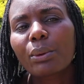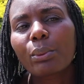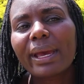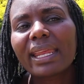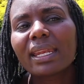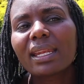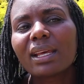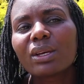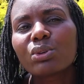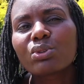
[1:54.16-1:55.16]
When
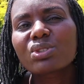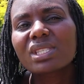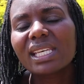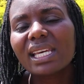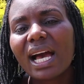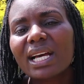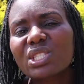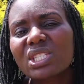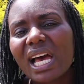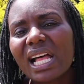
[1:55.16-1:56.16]
you see a
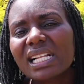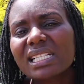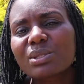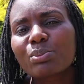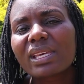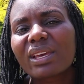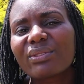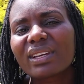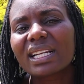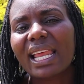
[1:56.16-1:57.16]
child
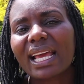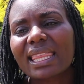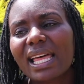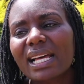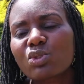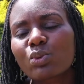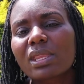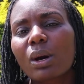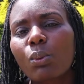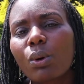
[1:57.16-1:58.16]
behaving like that
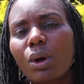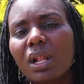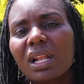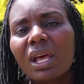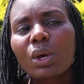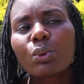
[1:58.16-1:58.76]
with a wall,